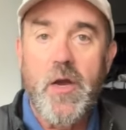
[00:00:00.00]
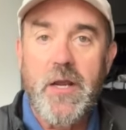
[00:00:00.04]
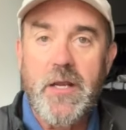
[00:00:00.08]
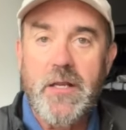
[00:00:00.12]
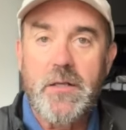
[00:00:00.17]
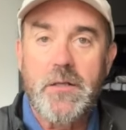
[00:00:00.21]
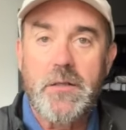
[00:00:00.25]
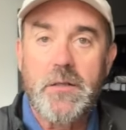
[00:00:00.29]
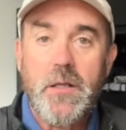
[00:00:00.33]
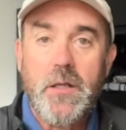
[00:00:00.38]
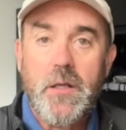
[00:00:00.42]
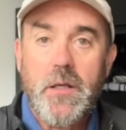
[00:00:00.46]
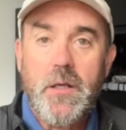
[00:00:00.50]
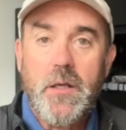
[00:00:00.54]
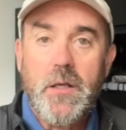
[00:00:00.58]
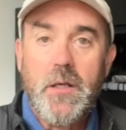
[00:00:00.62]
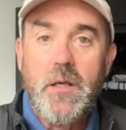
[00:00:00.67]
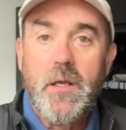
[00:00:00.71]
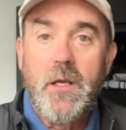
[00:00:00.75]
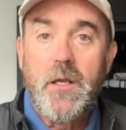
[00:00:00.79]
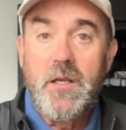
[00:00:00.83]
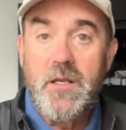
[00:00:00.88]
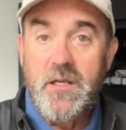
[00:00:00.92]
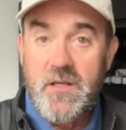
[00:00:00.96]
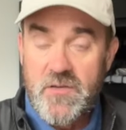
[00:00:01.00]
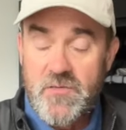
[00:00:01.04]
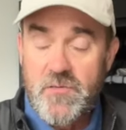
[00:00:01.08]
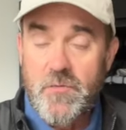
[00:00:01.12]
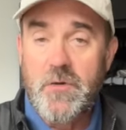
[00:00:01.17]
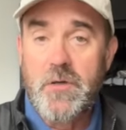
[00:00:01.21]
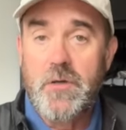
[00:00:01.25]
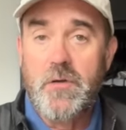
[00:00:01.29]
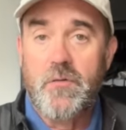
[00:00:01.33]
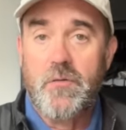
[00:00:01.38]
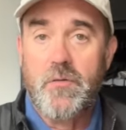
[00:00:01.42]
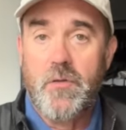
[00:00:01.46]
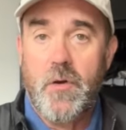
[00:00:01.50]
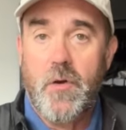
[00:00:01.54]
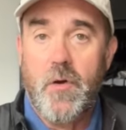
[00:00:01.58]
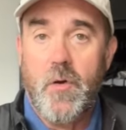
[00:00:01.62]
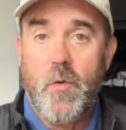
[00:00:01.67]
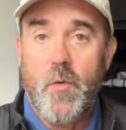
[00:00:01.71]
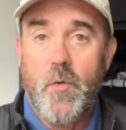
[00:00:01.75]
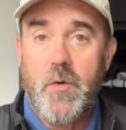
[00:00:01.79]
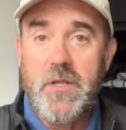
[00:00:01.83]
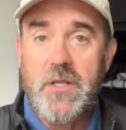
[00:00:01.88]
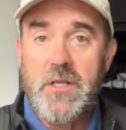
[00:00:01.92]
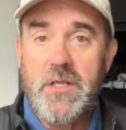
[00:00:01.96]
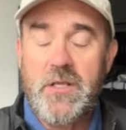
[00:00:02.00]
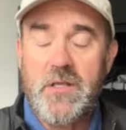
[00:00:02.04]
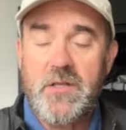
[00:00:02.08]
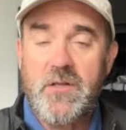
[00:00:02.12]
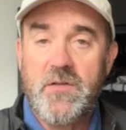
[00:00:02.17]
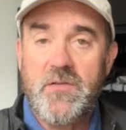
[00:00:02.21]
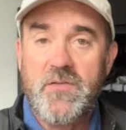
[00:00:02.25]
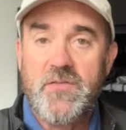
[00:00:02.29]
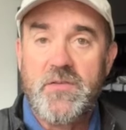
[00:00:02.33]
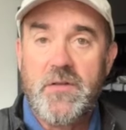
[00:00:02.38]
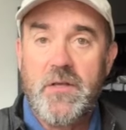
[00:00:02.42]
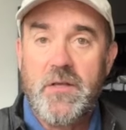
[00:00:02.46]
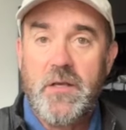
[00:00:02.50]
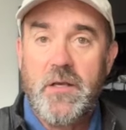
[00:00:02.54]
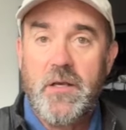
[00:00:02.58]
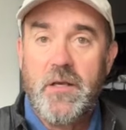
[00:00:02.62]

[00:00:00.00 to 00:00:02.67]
in Israel, though, is